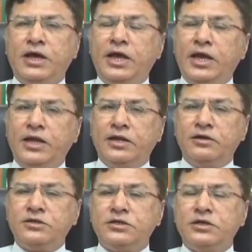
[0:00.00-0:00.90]

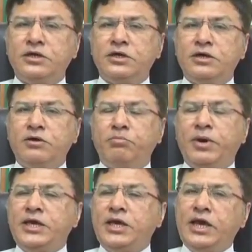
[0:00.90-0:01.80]
and
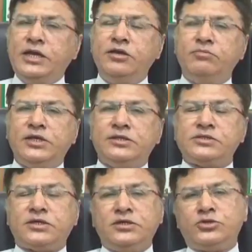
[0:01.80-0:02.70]
by any
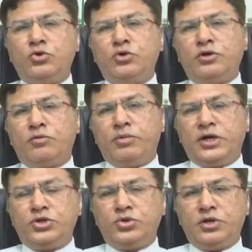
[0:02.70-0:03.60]
means control your
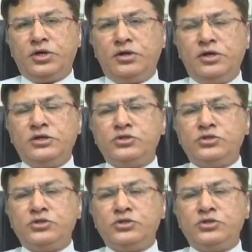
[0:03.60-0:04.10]
blood sugar